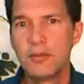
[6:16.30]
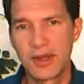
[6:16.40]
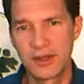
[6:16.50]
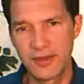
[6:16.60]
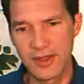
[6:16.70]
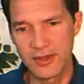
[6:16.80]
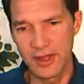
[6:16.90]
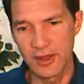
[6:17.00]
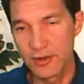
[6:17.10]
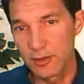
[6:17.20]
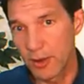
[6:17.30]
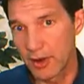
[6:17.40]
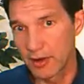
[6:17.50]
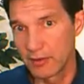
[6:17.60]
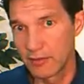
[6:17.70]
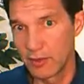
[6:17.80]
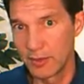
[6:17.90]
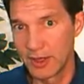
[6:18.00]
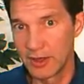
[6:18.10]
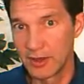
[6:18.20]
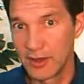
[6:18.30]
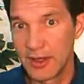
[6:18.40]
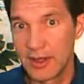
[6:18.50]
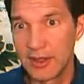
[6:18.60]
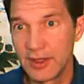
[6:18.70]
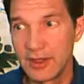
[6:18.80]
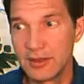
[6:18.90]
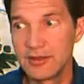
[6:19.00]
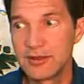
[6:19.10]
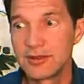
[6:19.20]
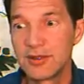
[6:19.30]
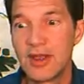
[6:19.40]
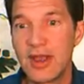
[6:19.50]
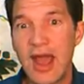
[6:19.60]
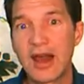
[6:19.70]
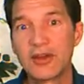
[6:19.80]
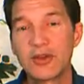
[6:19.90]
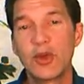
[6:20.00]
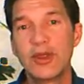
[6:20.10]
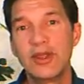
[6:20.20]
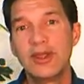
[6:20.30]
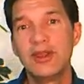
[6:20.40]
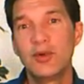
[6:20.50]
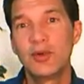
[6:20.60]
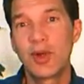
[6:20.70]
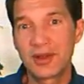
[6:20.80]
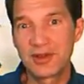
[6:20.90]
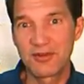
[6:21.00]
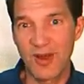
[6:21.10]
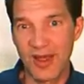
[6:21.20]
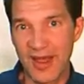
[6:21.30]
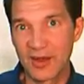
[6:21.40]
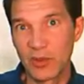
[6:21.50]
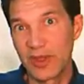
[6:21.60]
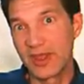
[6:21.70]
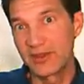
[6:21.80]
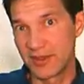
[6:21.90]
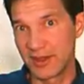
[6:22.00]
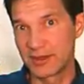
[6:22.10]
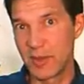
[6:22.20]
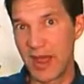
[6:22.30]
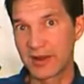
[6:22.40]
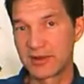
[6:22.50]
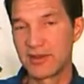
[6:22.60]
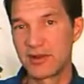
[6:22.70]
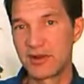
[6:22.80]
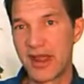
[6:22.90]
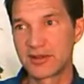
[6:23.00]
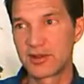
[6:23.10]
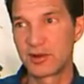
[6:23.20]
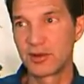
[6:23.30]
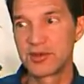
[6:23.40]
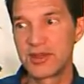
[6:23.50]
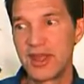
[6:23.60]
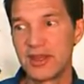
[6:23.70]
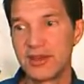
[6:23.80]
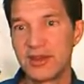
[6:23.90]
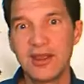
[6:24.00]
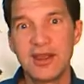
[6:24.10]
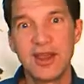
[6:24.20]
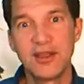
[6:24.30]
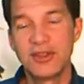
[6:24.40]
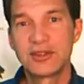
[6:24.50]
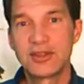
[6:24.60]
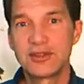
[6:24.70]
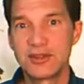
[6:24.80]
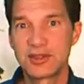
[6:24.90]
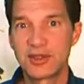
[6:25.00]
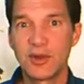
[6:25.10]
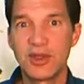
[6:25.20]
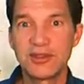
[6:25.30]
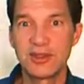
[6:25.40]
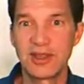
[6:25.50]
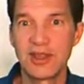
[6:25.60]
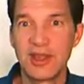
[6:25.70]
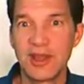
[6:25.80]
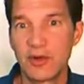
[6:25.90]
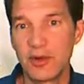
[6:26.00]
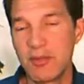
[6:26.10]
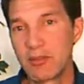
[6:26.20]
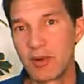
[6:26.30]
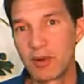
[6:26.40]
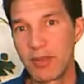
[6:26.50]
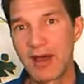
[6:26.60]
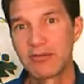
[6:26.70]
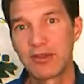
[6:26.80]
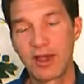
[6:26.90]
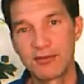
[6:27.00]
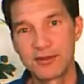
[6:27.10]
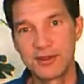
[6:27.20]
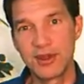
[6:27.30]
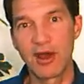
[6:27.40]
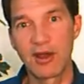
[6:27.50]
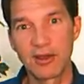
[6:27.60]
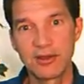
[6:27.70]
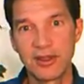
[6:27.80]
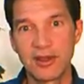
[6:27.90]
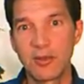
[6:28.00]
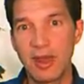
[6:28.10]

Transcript: But then the other part of the formula is, how do we rectify, how do we get things back to their natural state? And this isn't so easy. Remember Pavlov's dogs.